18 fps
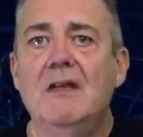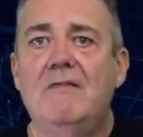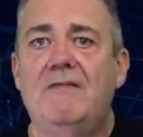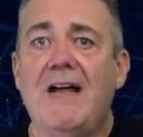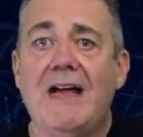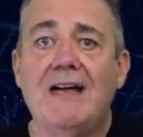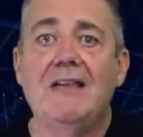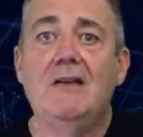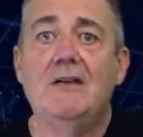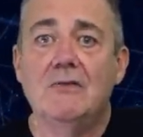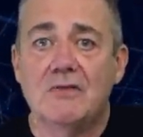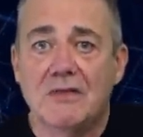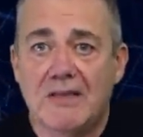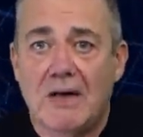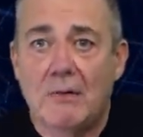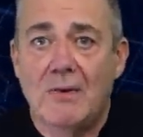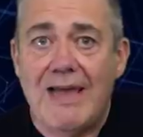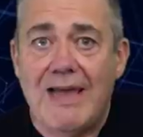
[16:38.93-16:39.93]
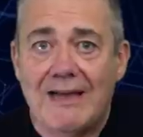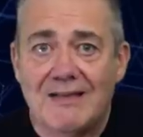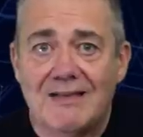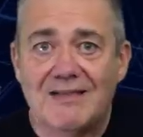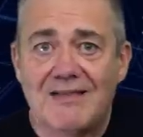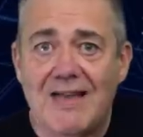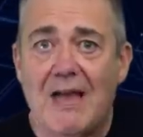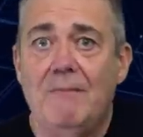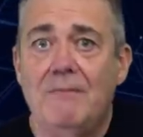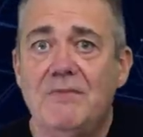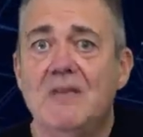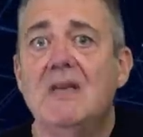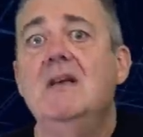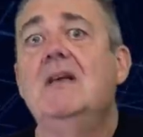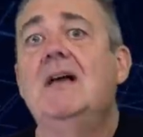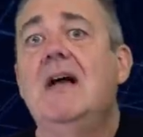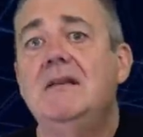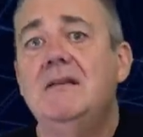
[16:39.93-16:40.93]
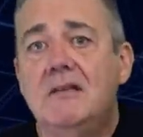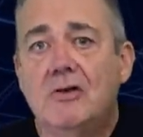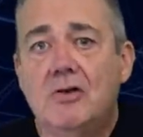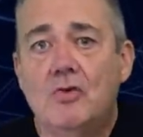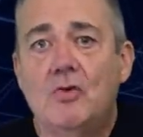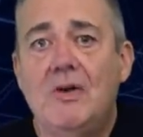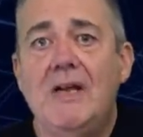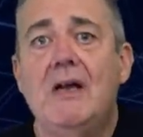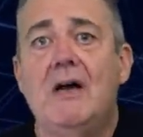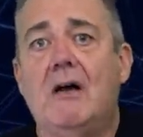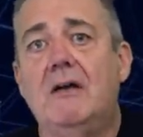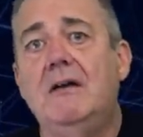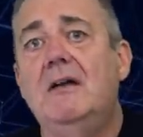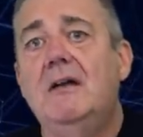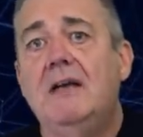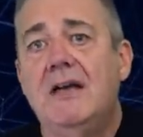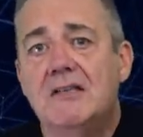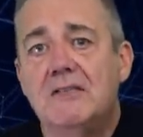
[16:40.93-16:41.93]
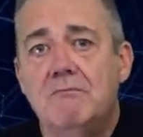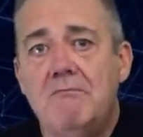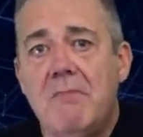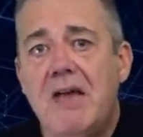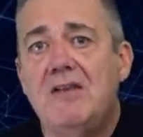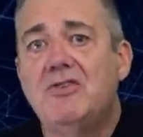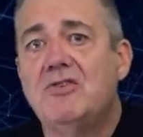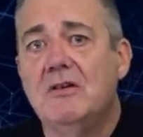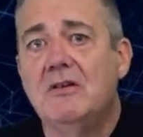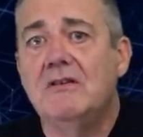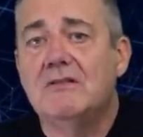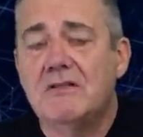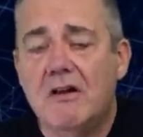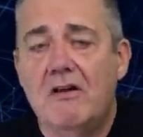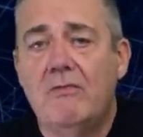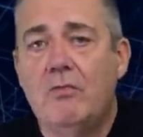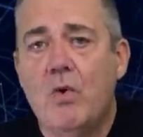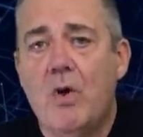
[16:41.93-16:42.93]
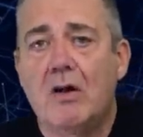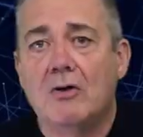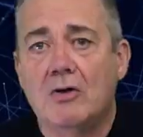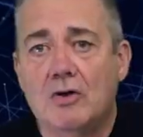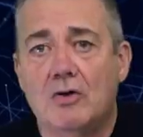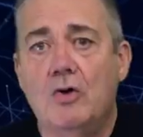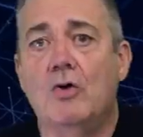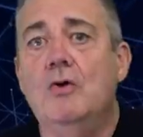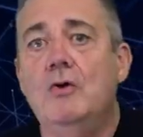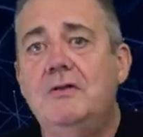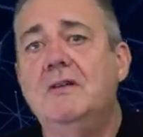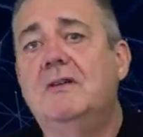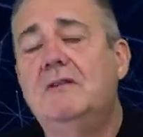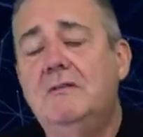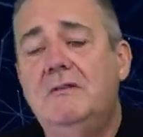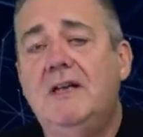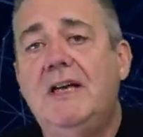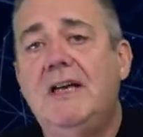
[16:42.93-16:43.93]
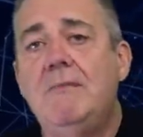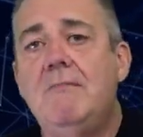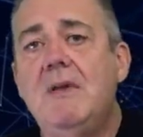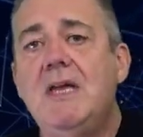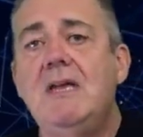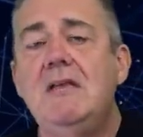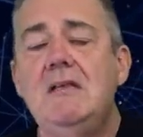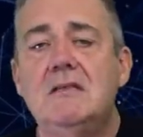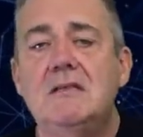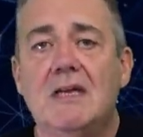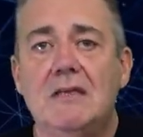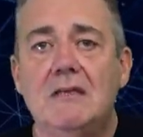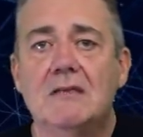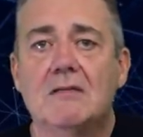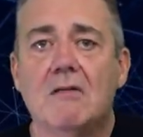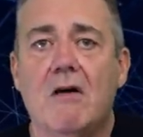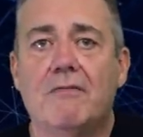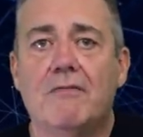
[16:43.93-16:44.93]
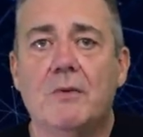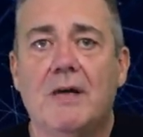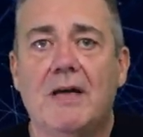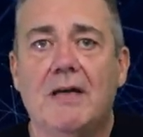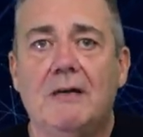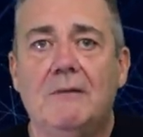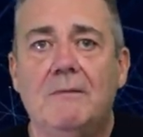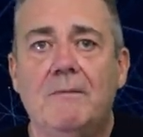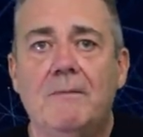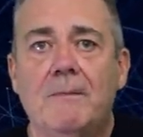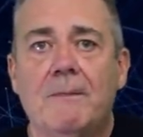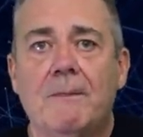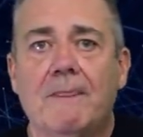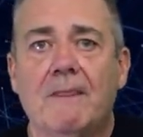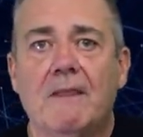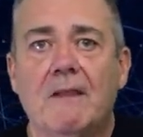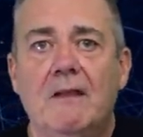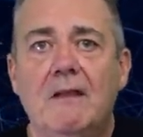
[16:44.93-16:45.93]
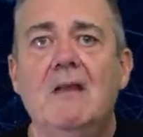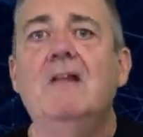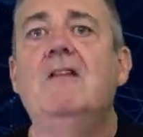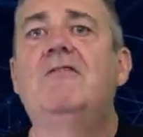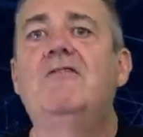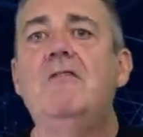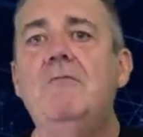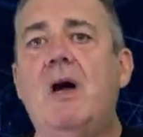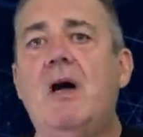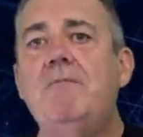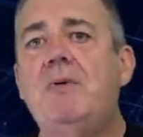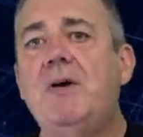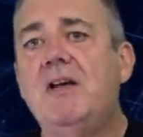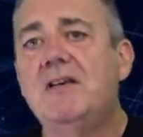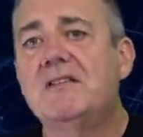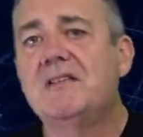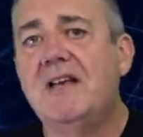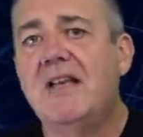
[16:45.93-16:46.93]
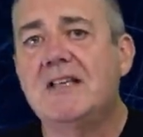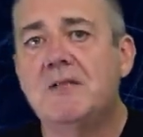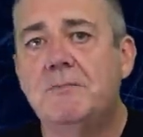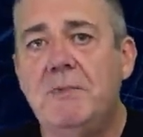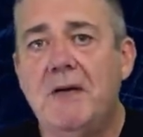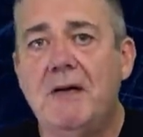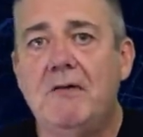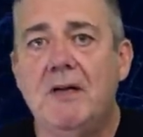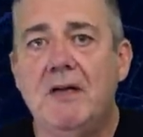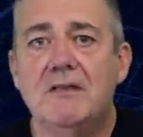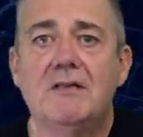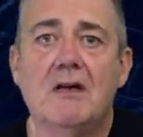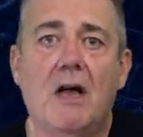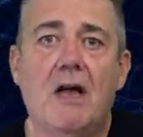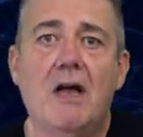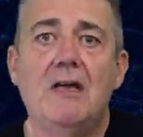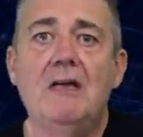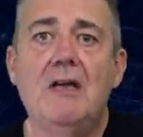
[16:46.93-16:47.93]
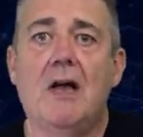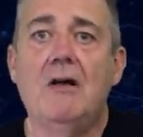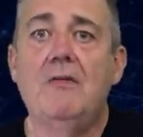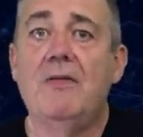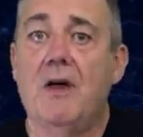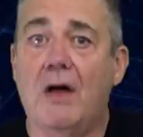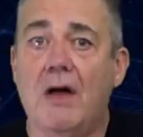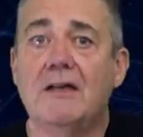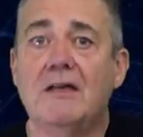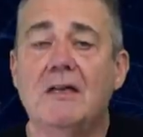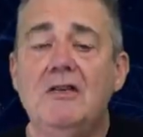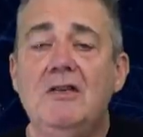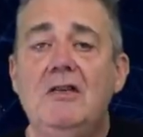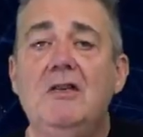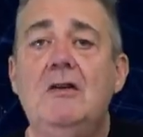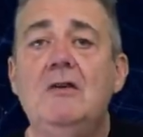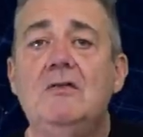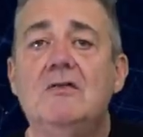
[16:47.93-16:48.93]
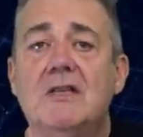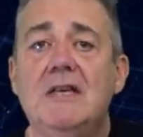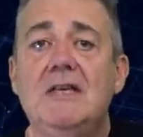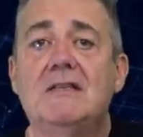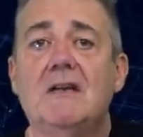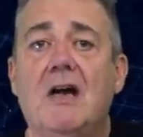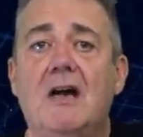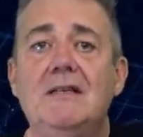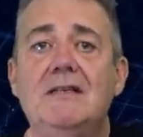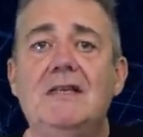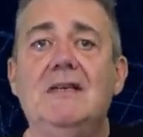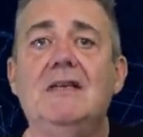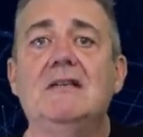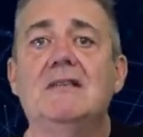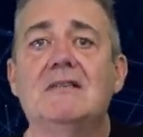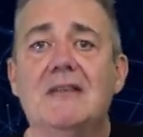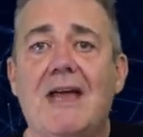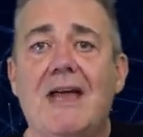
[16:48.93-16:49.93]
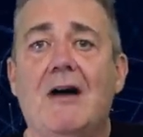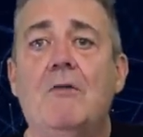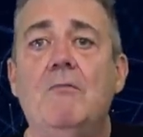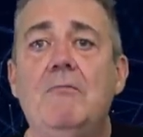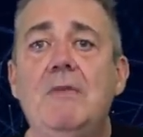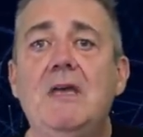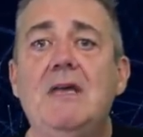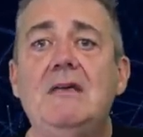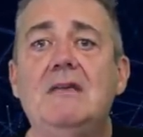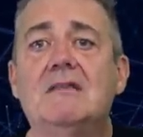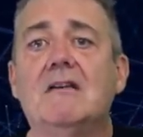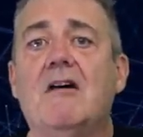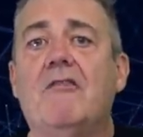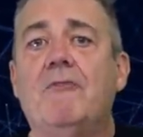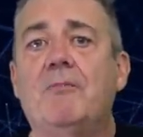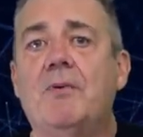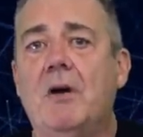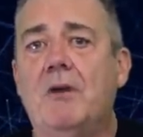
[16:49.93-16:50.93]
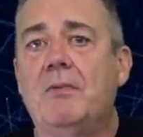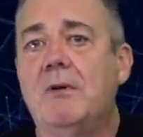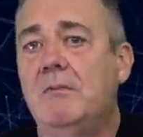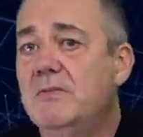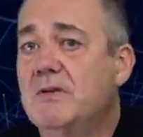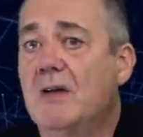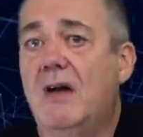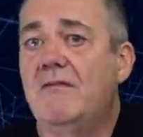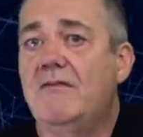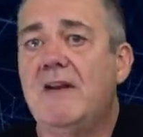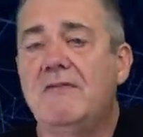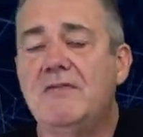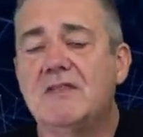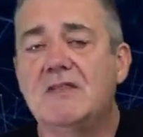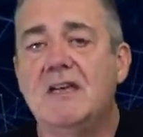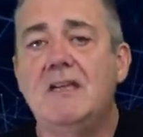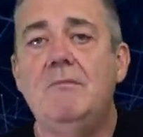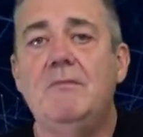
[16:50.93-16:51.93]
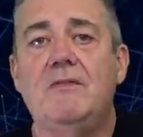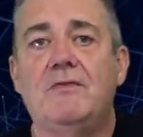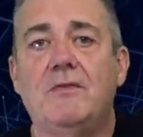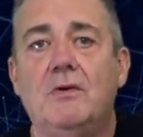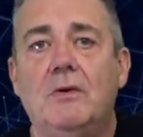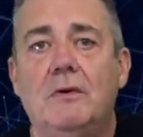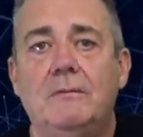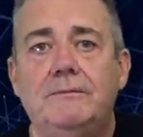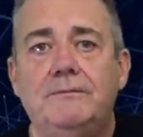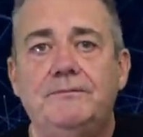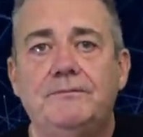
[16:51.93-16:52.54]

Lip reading: Values that we accept and agree on as measures of what good really means in software. From my personal experience, I know that I can use these ideas to help me solve problems that I've never seen before.